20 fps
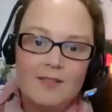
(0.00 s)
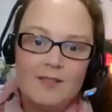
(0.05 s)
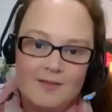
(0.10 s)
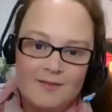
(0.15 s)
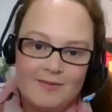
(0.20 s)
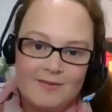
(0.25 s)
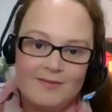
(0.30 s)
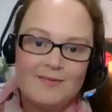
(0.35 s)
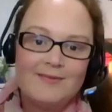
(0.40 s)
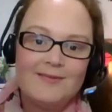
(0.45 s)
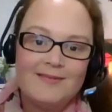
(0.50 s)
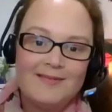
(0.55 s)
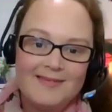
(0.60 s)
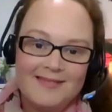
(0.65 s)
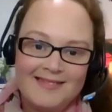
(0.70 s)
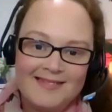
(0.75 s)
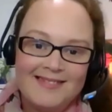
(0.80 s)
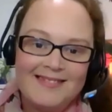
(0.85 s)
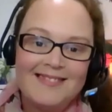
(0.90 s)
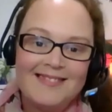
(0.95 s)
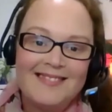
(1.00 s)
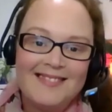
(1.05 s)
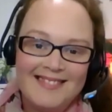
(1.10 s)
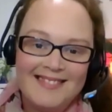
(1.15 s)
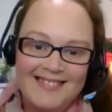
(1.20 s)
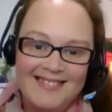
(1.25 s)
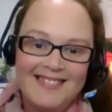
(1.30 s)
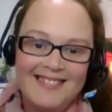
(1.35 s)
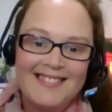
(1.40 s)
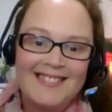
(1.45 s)
or, you
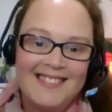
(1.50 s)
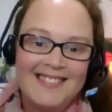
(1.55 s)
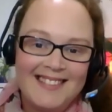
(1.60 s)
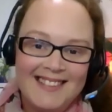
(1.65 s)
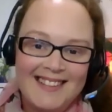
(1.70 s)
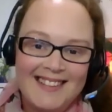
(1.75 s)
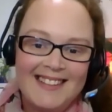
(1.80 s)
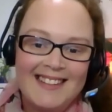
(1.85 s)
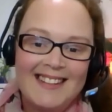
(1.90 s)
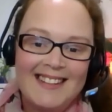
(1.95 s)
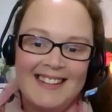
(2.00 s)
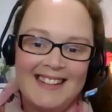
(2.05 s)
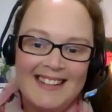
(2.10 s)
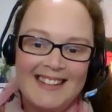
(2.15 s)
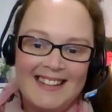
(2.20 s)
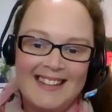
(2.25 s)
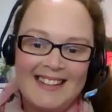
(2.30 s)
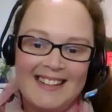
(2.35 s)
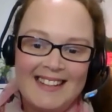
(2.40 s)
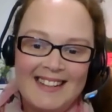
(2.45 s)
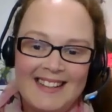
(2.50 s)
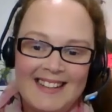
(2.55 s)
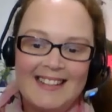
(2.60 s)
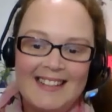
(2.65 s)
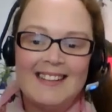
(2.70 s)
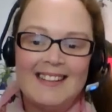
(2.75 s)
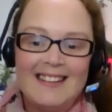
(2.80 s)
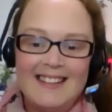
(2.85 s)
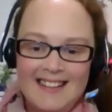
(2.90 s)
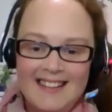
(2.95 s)
know, endless research
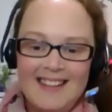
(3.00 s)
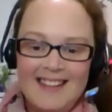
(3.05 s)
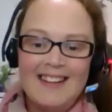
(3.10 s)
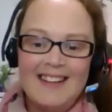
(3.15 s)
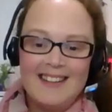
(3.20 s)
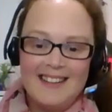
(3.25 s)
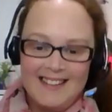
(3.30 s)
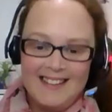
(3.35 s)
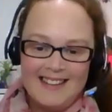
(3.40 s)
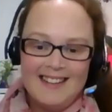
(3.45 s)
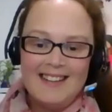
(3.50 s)
and all of that kind of